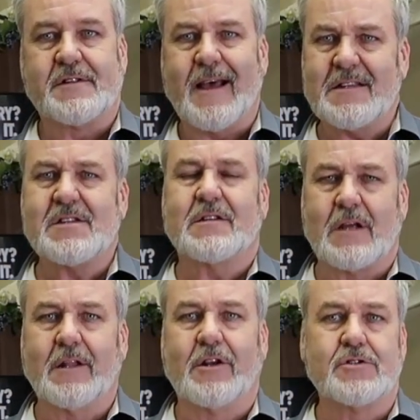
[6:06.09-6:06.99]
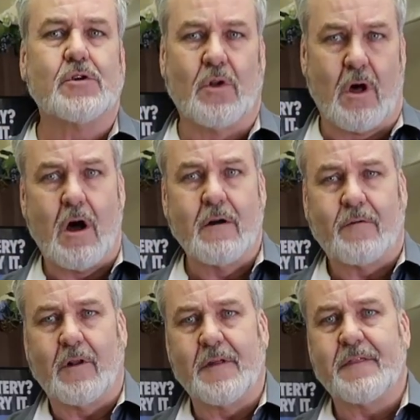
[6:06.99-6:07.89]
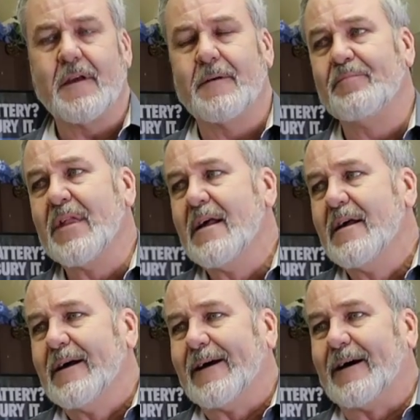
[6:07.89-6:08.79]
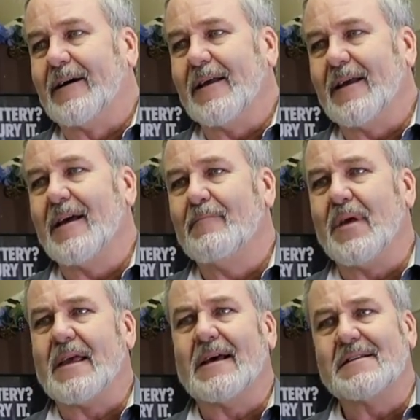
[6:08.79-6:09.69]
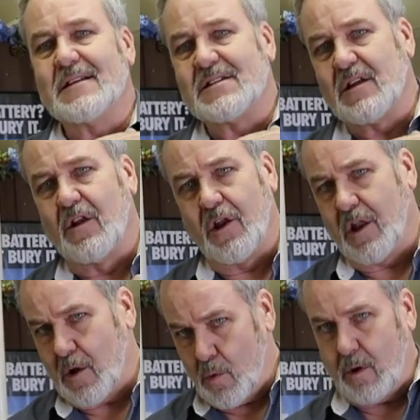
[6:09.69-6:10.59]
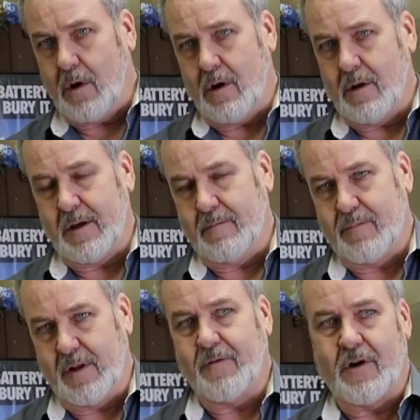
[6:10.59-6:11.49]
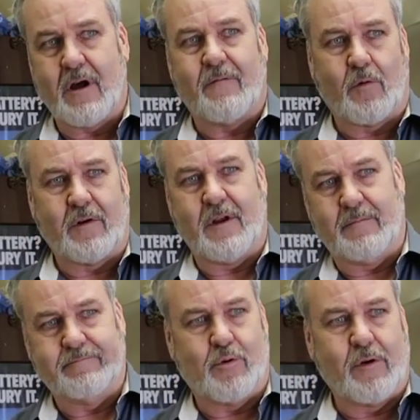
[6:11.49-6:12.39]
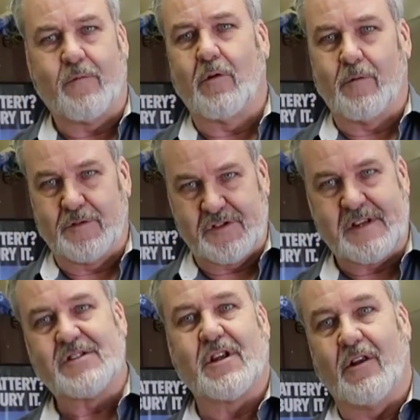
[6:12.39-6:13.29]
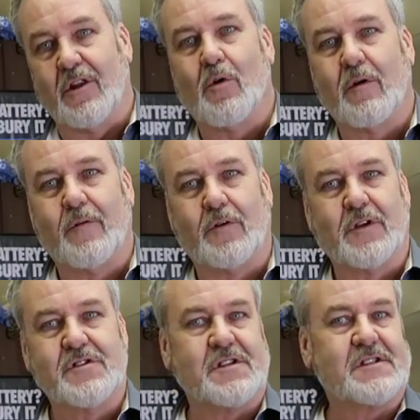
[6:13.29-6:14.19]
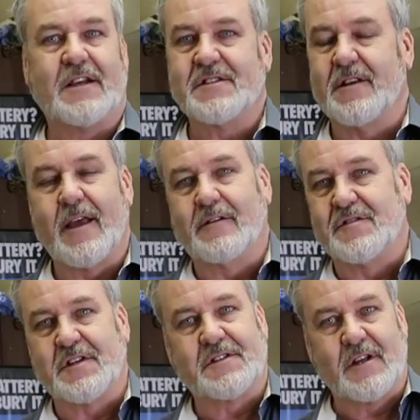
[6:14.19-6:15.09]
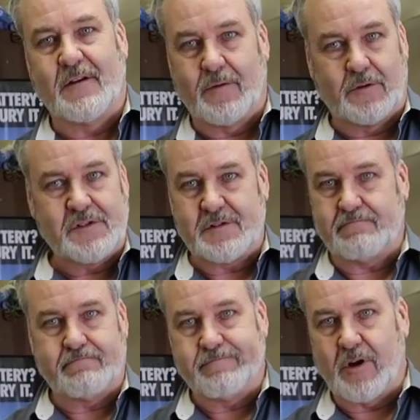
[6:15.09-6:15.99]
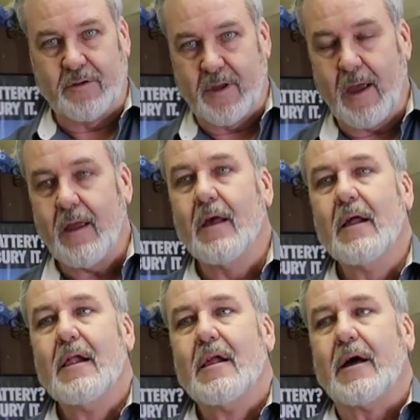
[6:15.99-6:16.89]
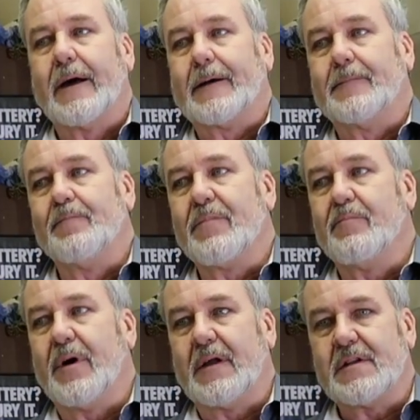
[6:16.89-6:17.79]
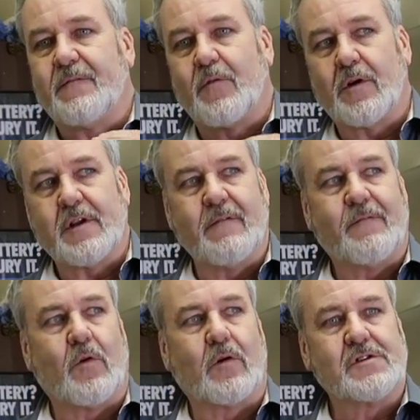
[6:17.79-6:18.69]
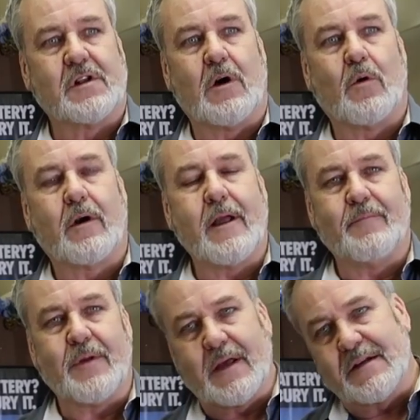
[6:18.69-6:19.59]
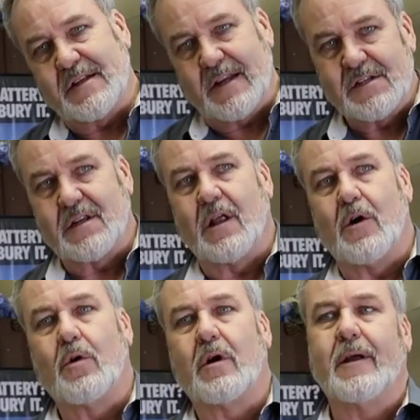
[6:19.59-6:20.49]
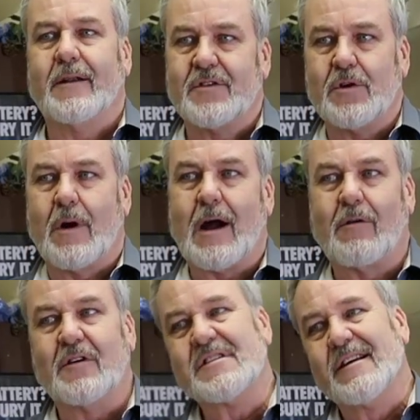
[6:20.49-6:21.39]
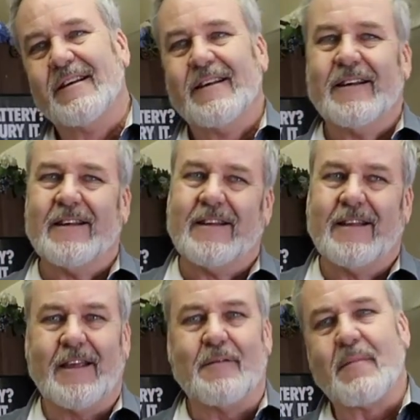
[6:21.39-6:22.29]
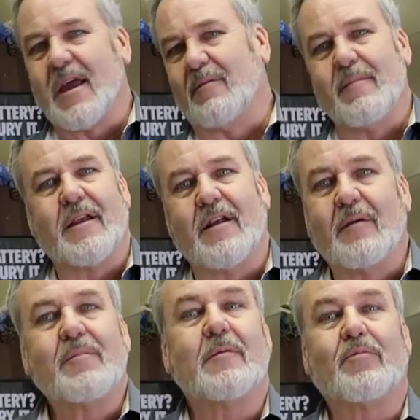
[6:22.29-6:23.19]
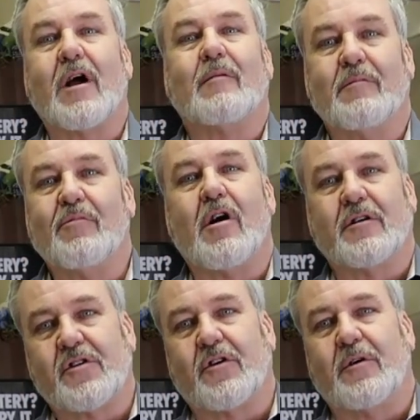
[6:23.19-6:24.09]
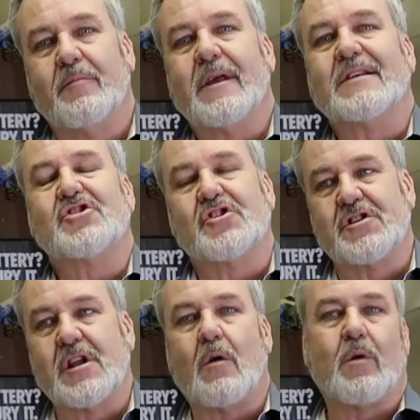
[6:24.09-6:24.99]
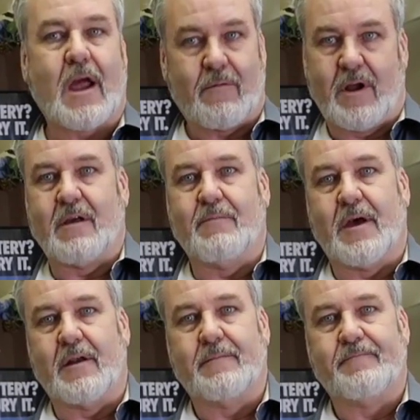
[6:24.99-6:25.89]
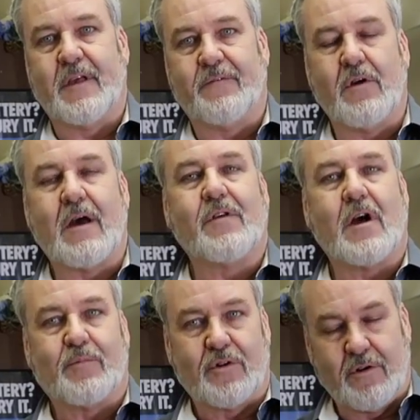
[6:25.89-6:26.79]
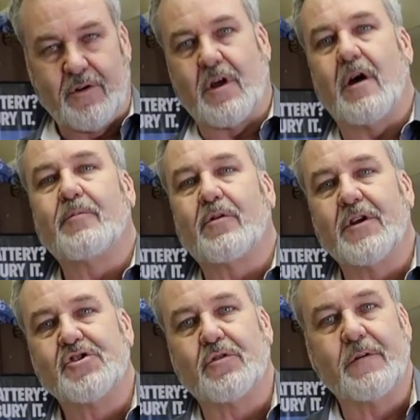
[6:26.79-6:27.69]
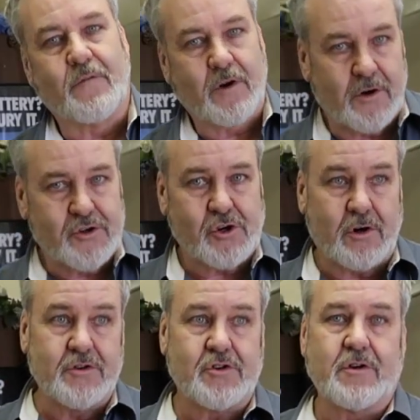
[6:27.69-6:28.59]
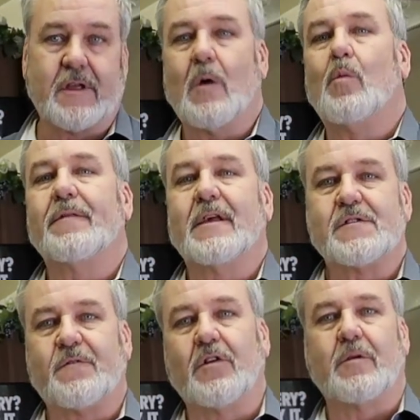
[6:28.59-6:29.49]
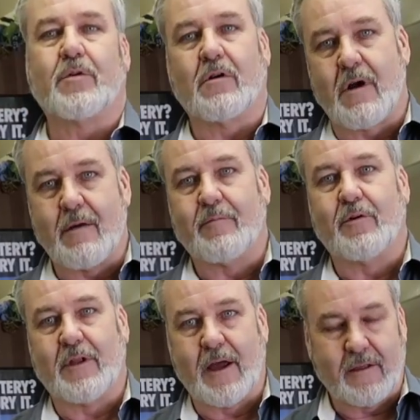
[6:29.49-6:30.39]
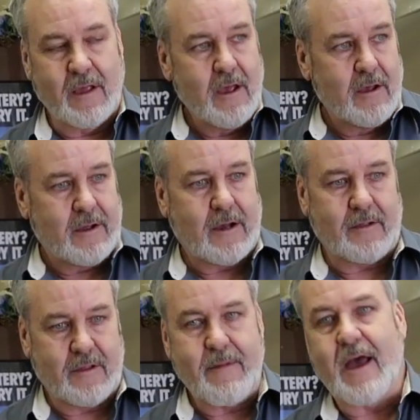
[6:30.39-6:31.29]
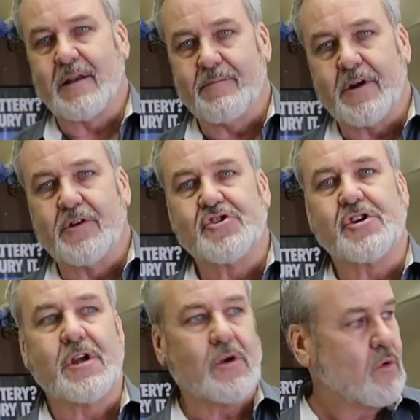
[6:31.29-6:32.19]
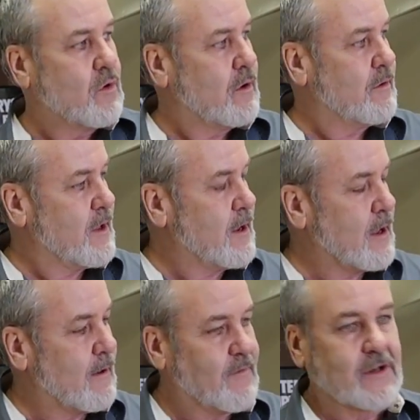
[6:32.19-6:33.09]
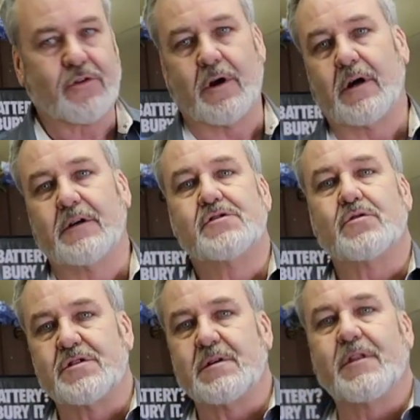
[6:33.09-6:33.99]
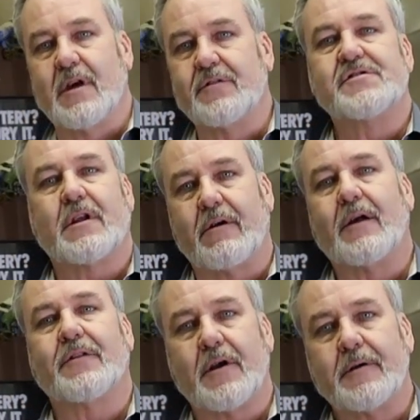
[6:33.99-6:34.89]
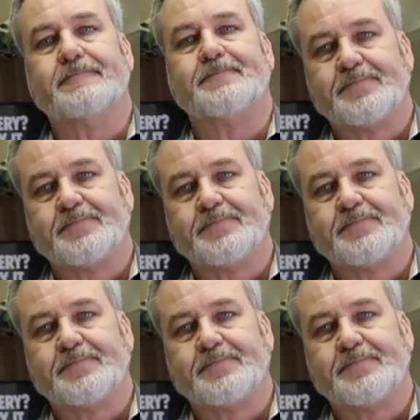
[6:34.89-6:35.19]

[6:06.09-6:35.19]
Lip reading: That's a little too long for lithium. Because it's lower, believe it or not, 14.4 volts is actually a lower voltage. These guys can handle 16 volts all day. But 14.4 is lower, and because it is lower and 2 hours, it may or may not be a problem long term. It's just not what I recommend. If you have the opportunity to upgrade your inverter charger, get one that's fully programmable, like the Magnum Energy or the Victrons or some of the others that are out there.